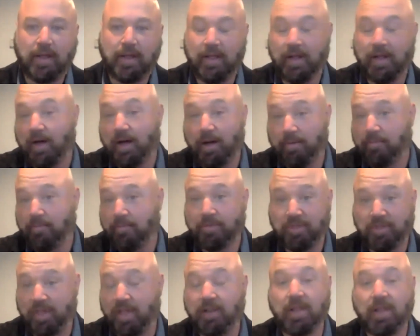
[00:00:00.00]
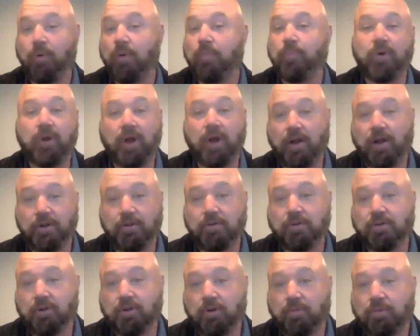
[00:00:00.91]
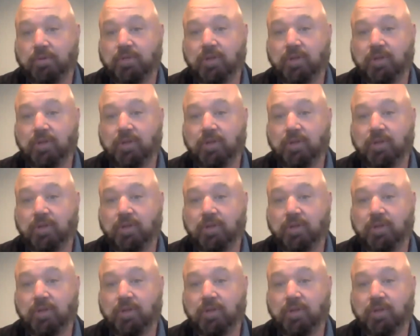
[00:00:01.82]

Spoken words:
thing that we put on YouTube.